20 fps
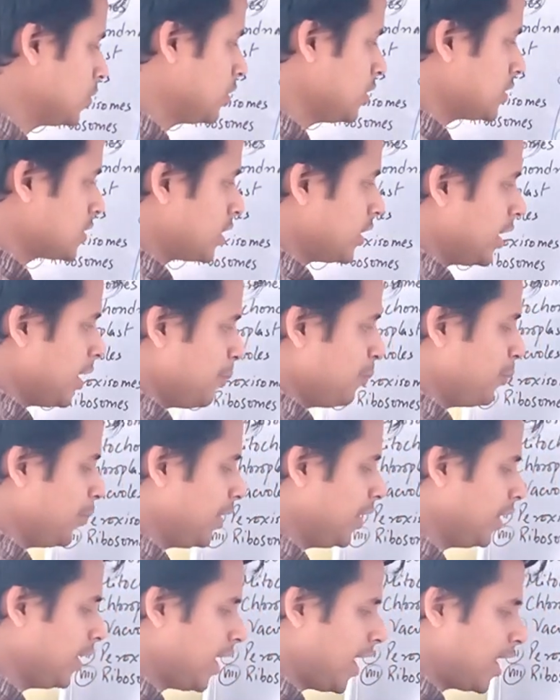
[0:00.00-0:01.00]
So this
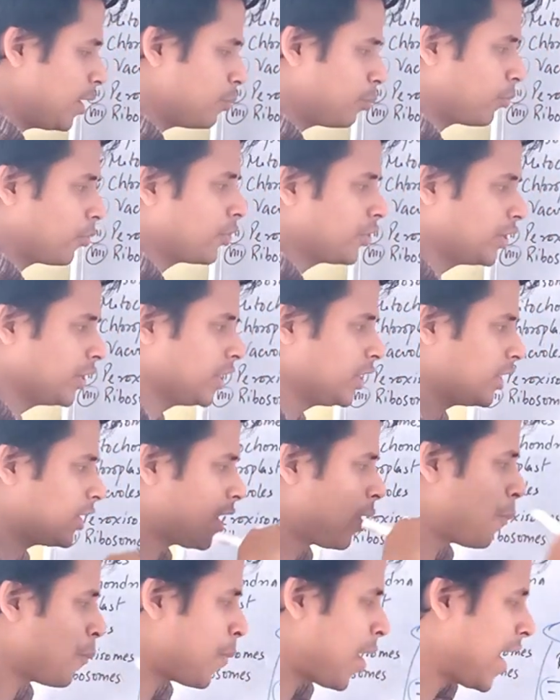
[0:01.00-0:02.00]
lipid and
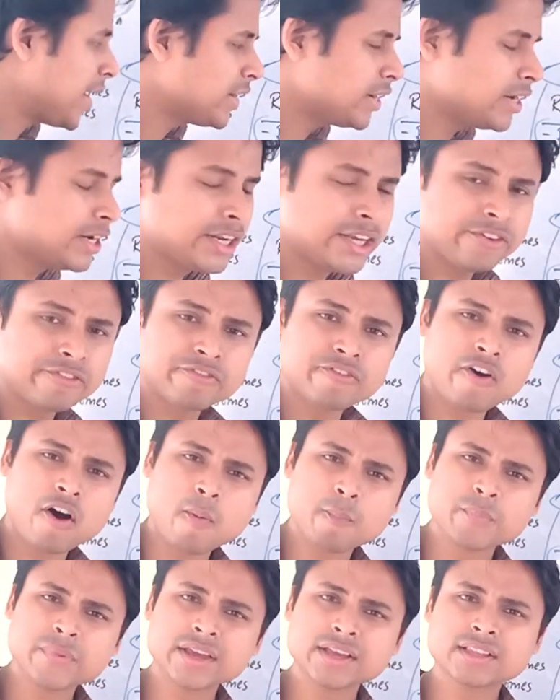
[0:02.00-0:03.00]
protein combinedly
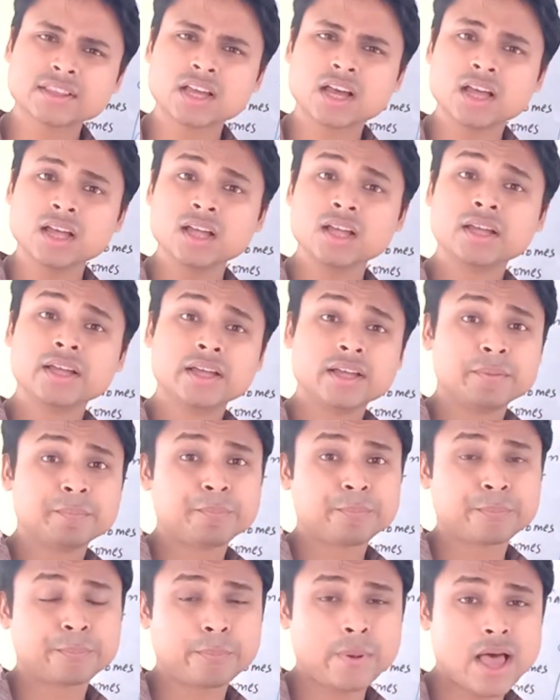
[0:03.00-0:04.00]
forming the
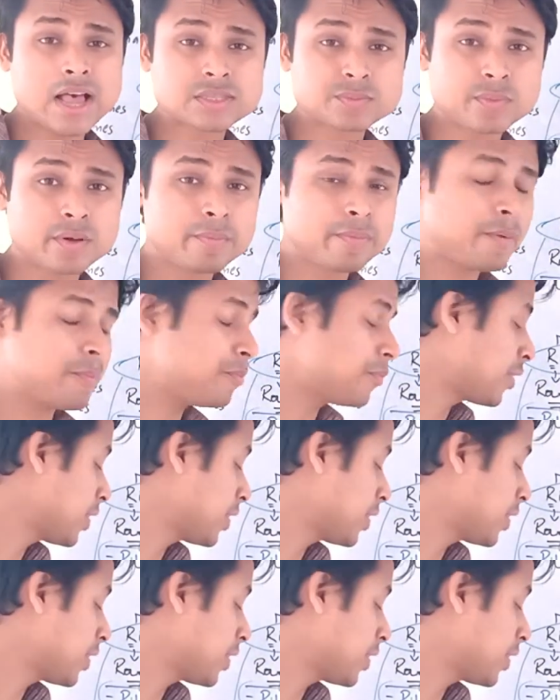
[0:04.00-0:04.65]
plasma